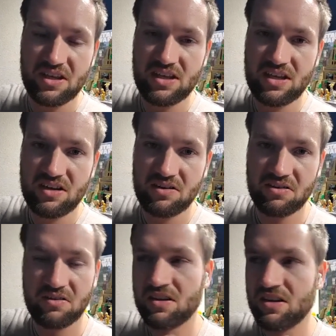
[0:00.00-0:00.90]
kid,
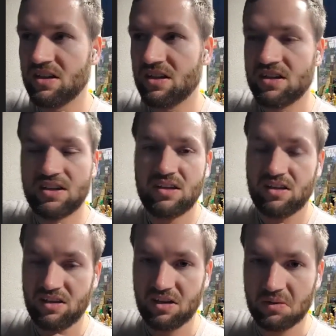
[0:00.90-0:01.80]
or
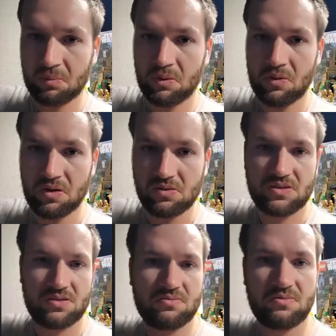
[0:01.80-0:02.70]
who
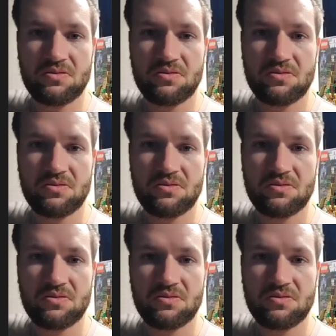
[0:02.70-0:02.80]
knows?